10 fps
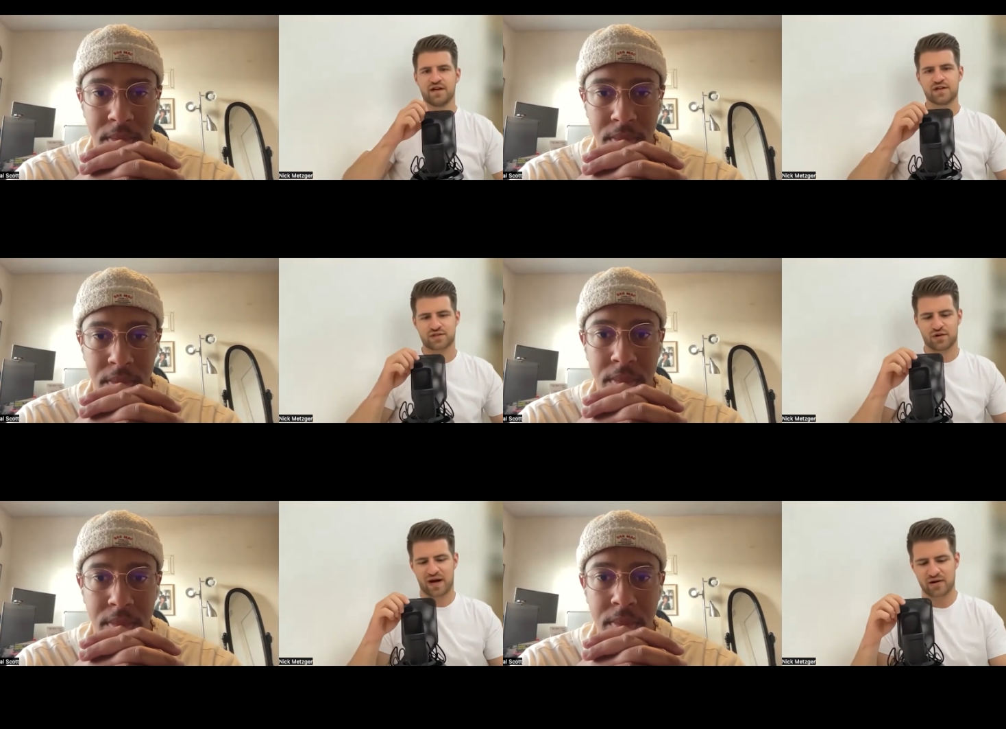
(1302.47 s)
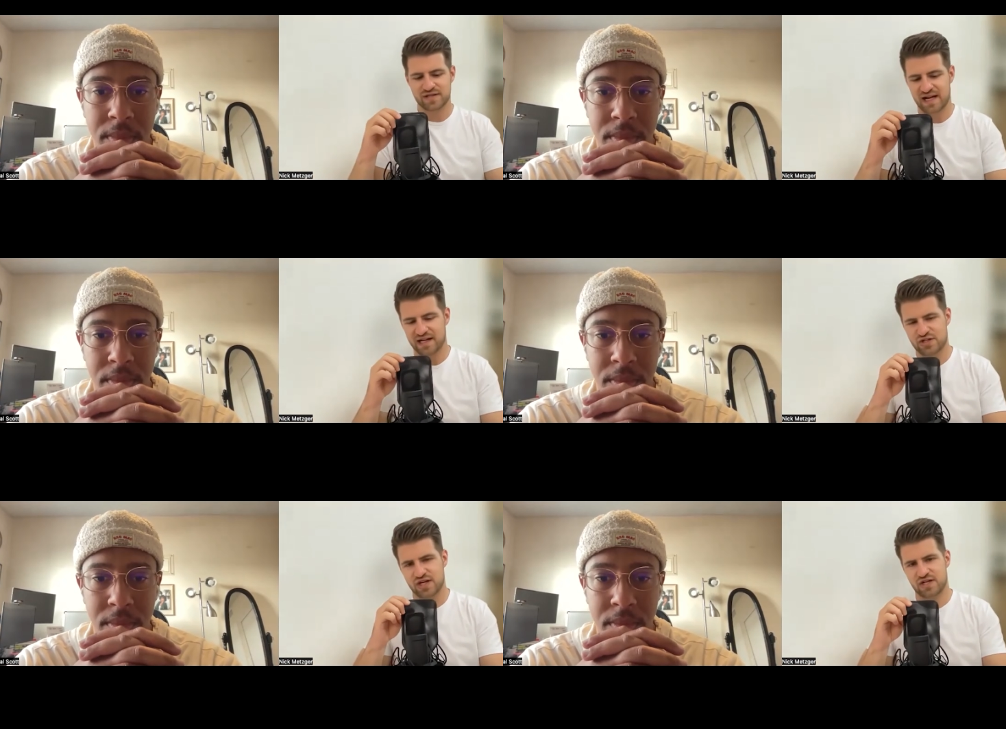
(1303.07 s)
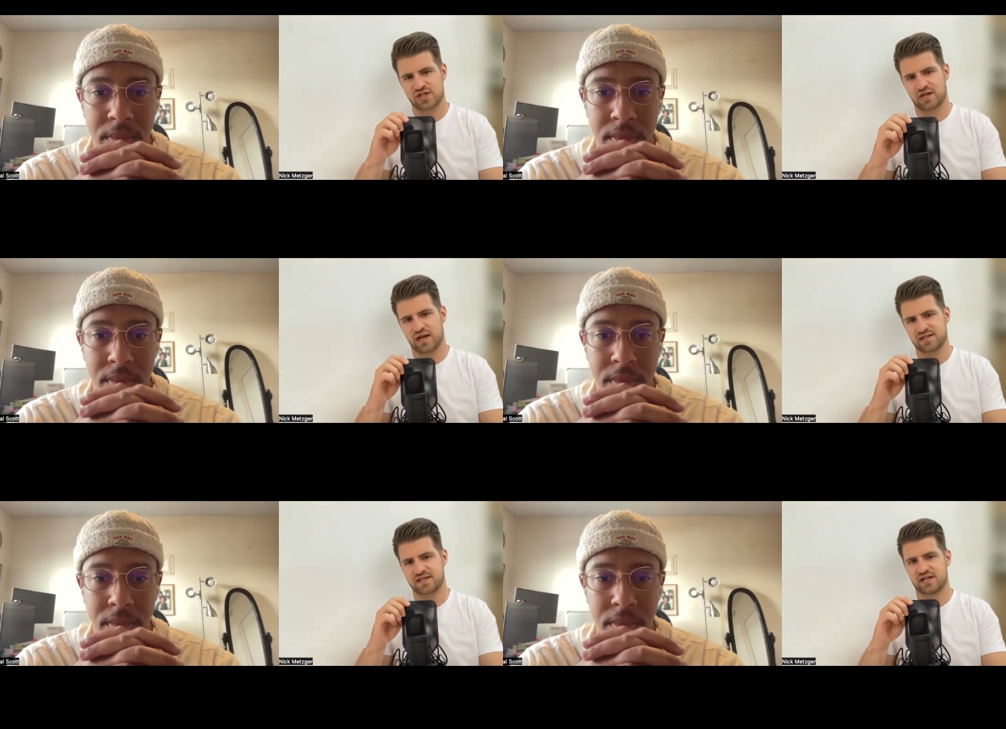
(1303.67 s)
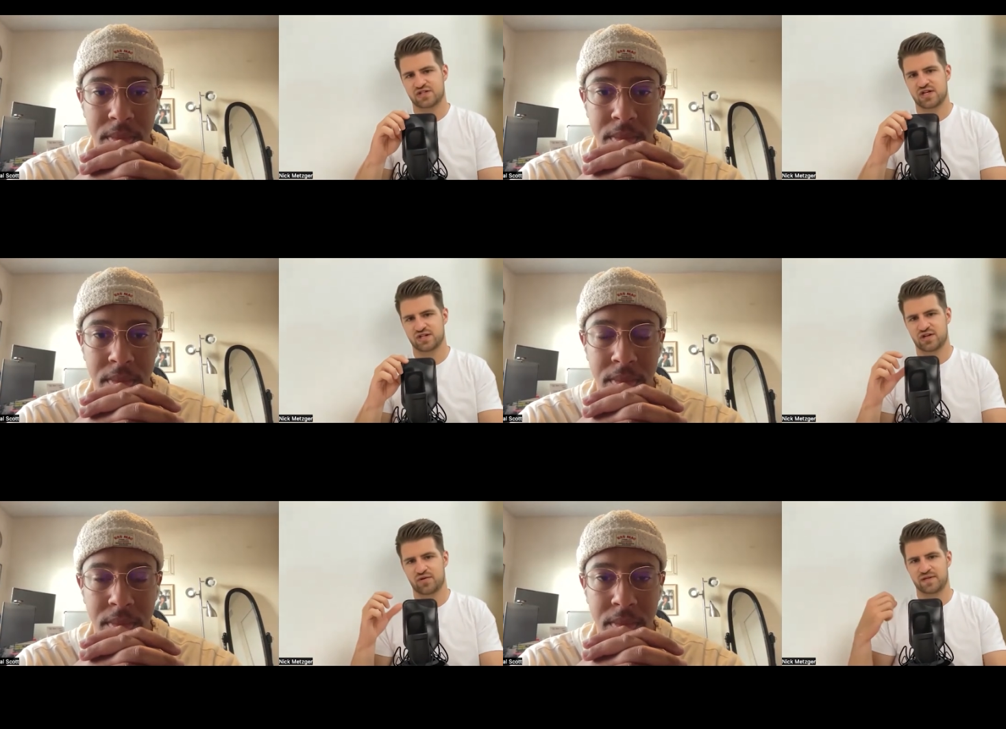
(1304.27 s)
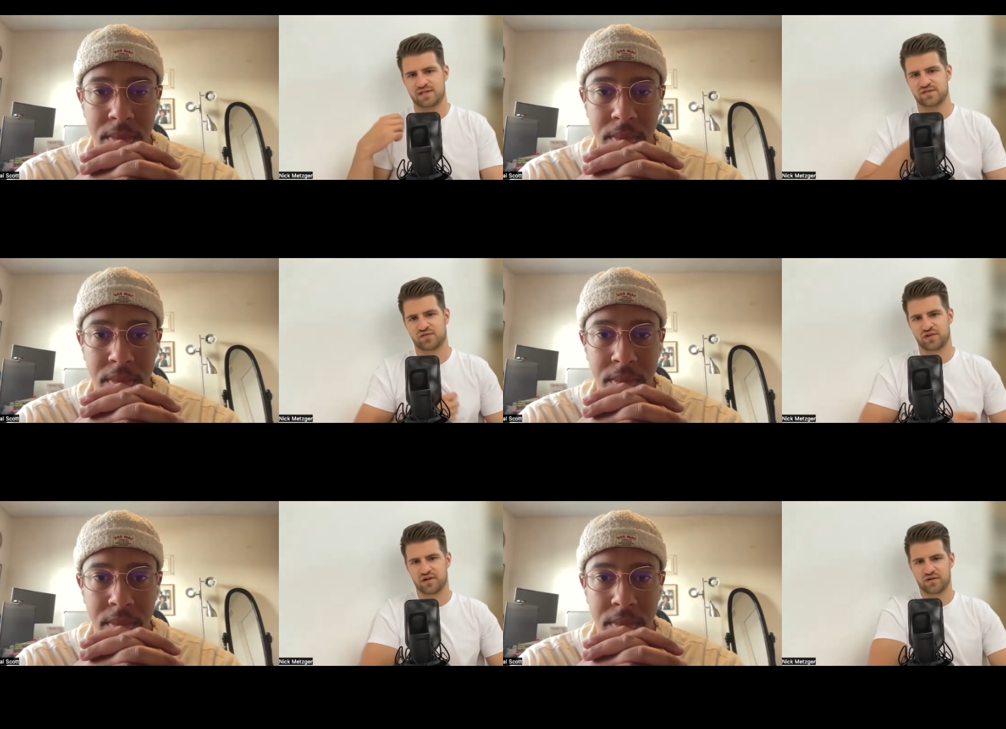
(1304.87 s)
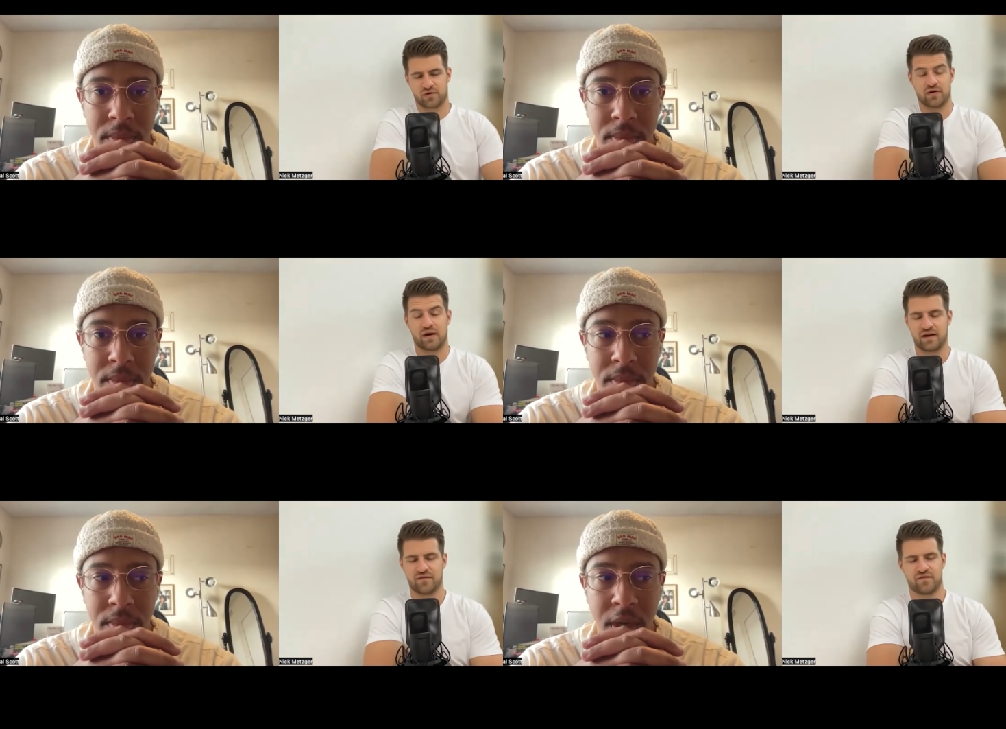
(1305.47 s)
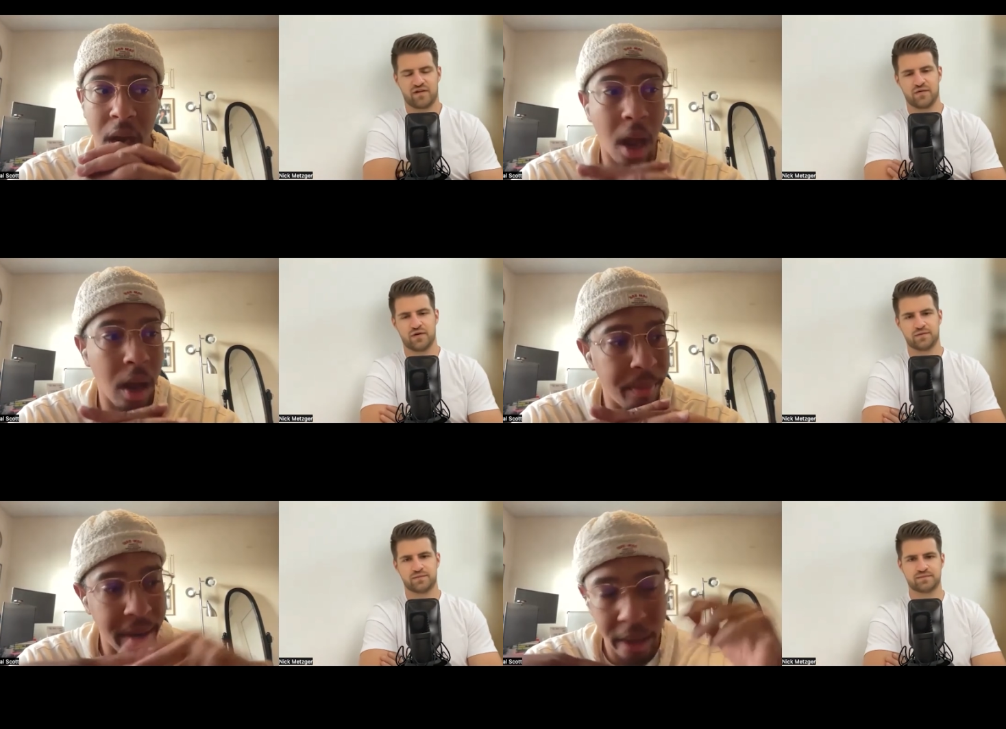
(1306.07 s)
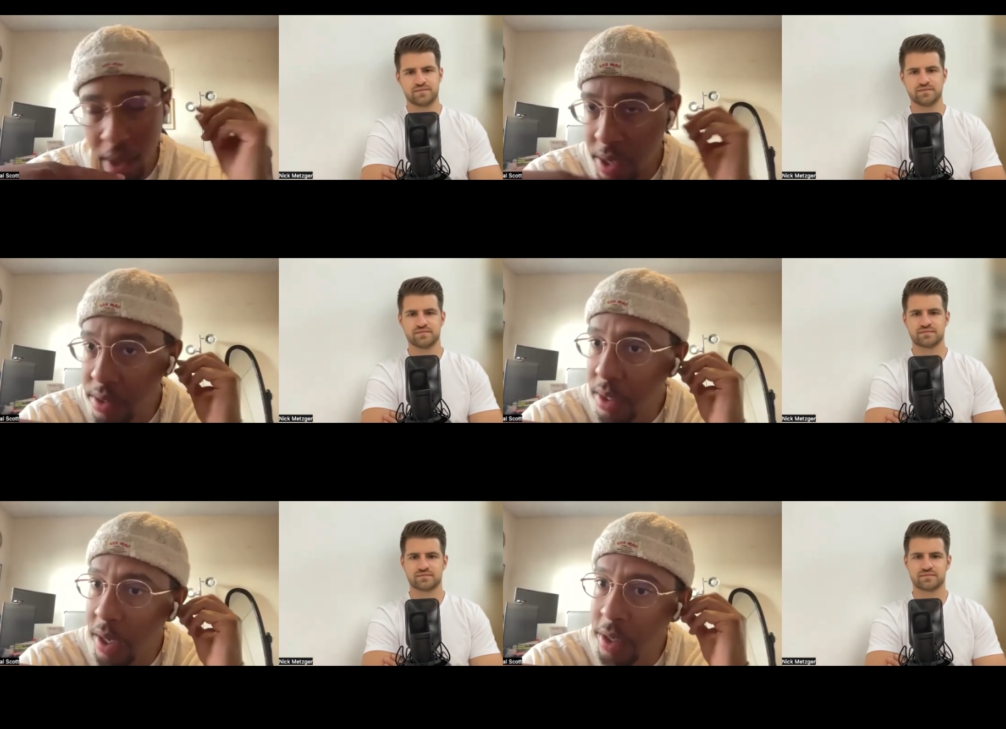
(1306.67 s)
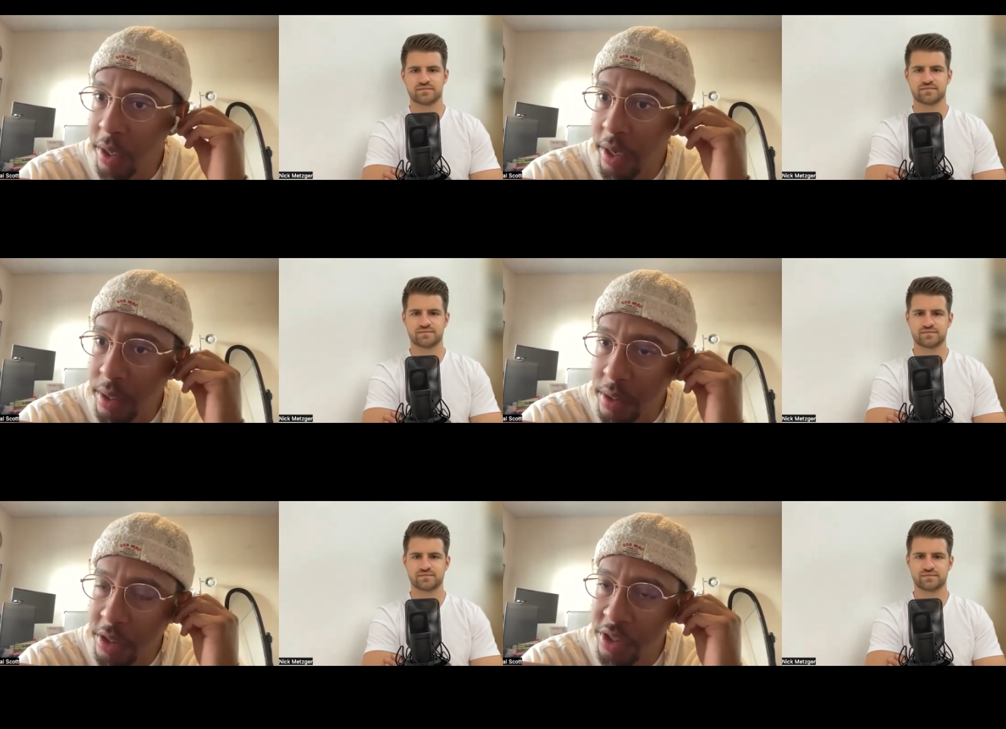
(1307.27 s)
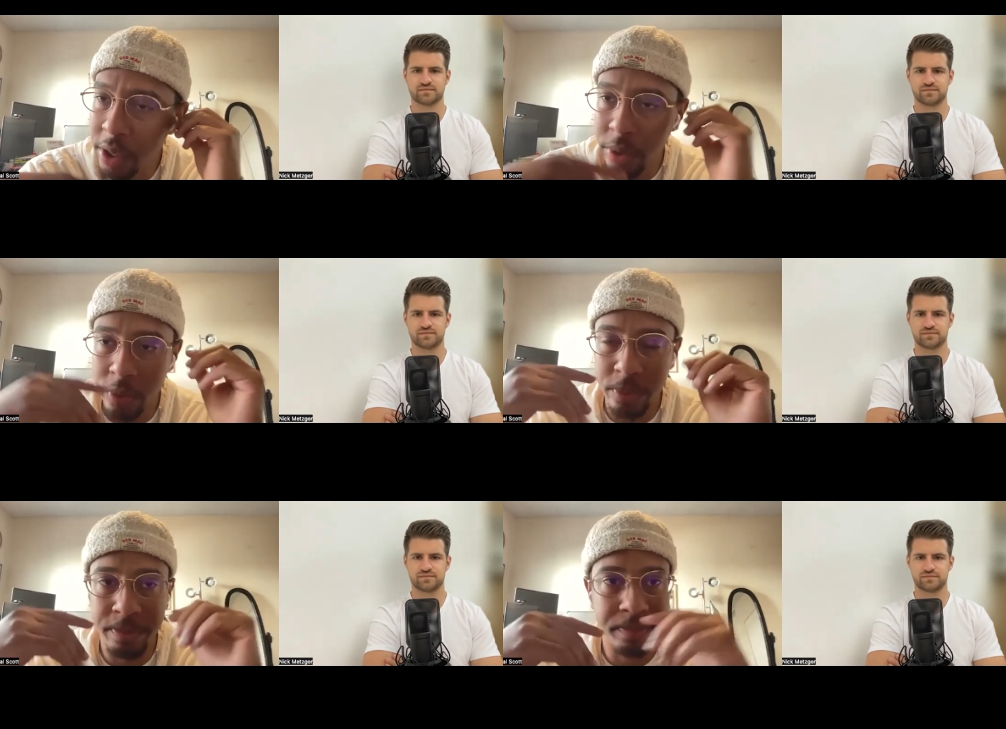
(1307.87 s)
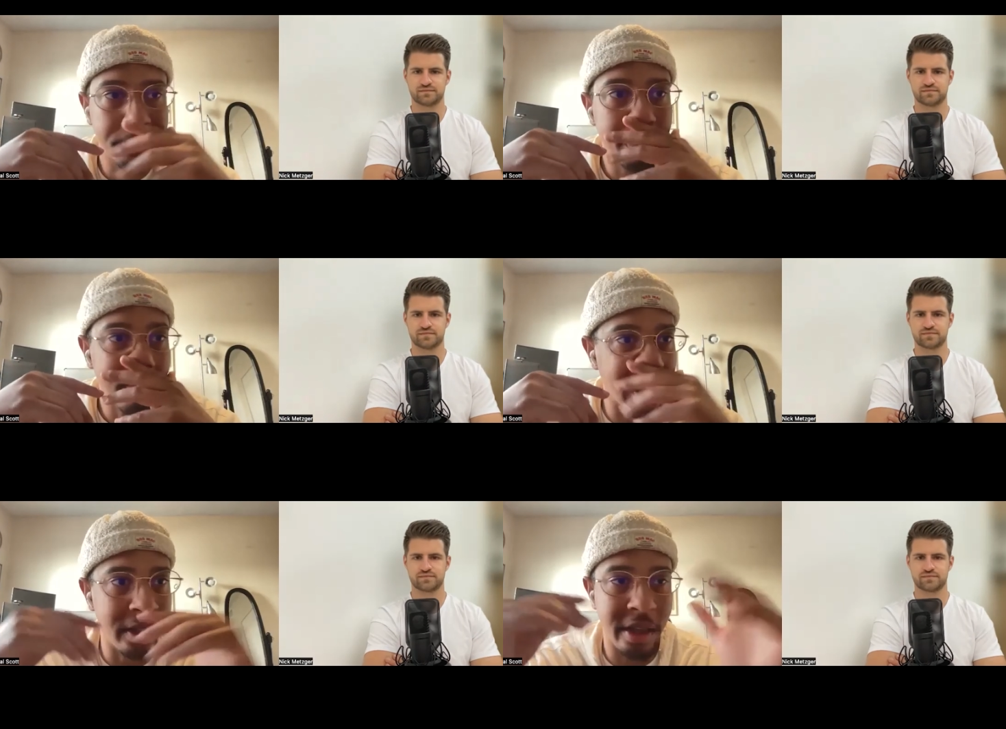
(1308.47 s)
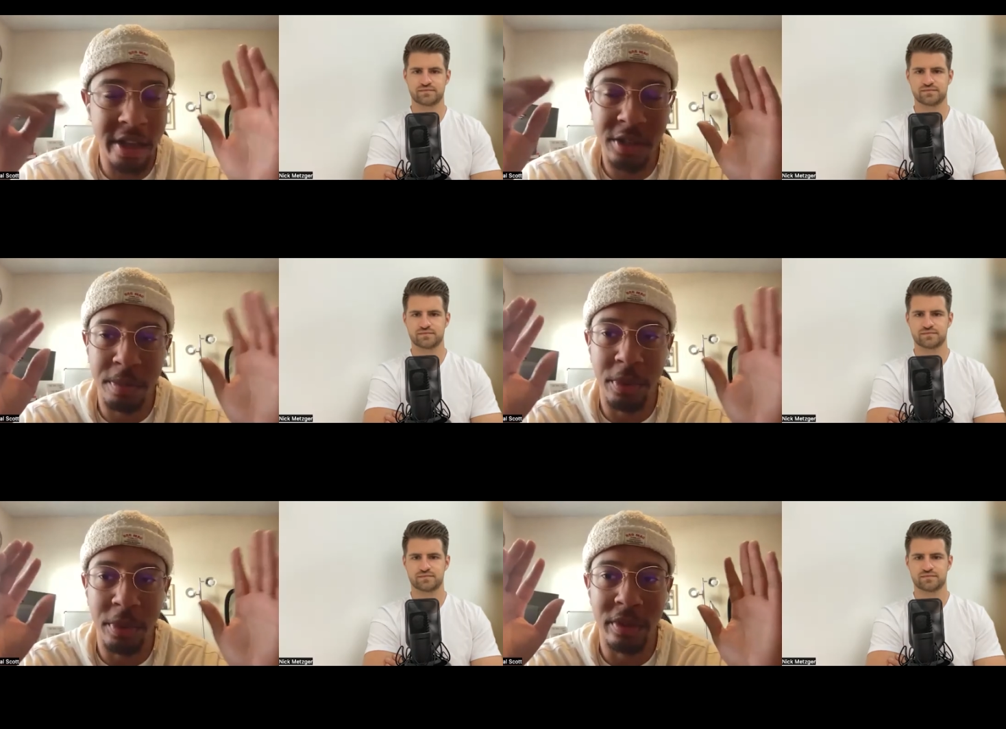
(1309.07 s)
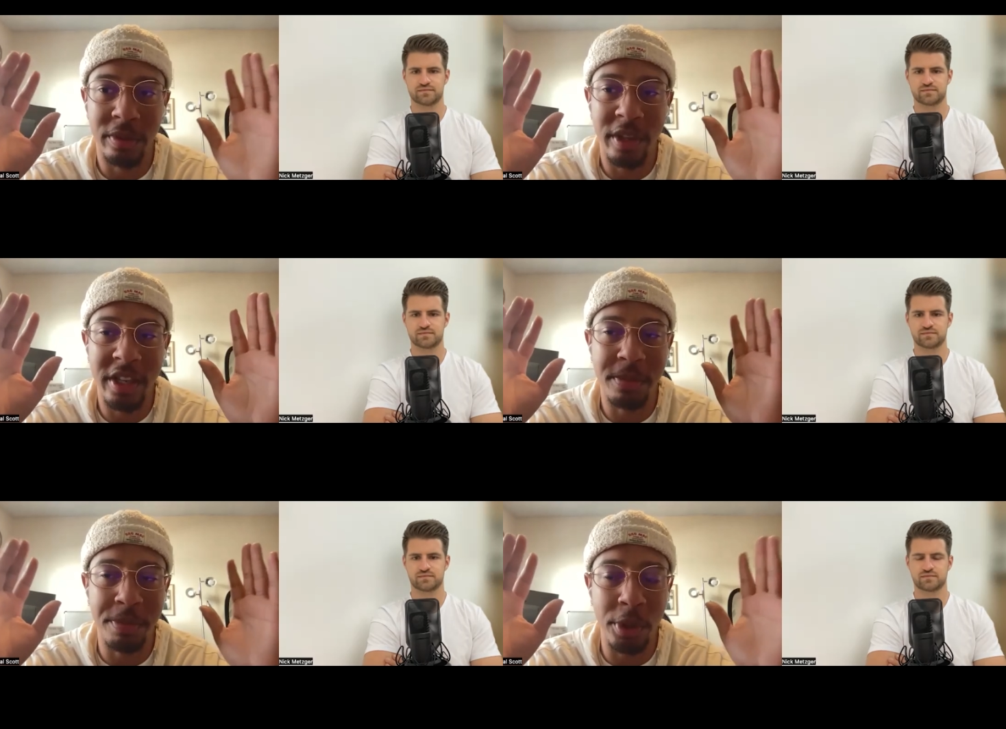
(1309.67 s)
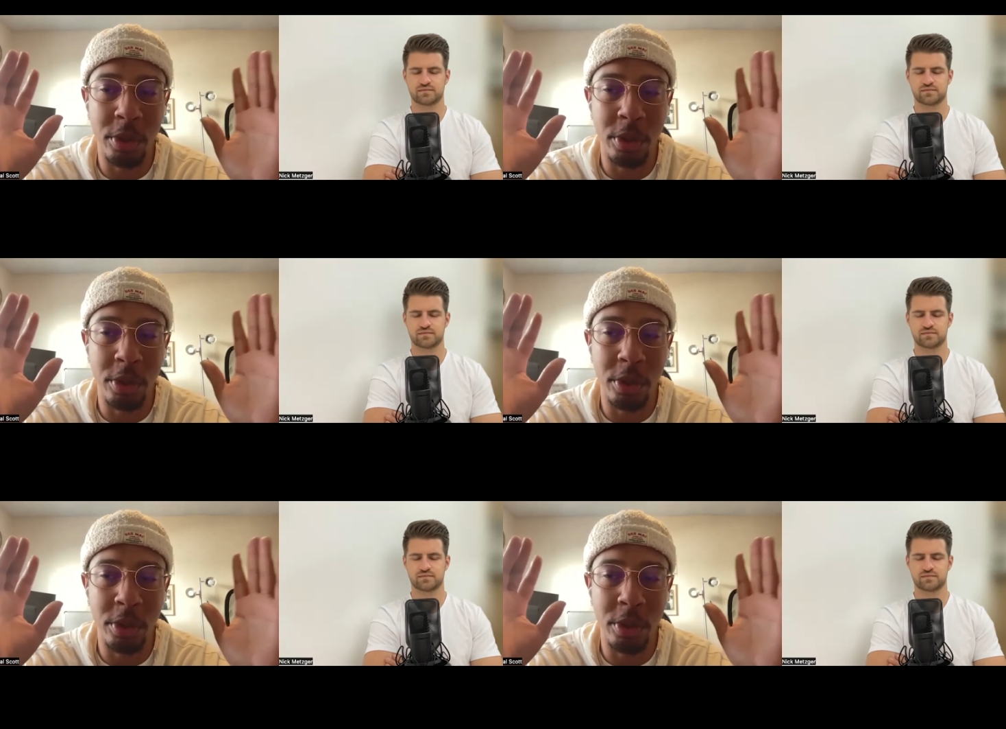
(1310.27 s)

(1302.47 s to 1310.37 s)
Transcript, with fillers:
Speaker 1: So how is that changing? How's that changing your business for you or your life even?
Speaker 2: Oh man, it's it, it so it's it's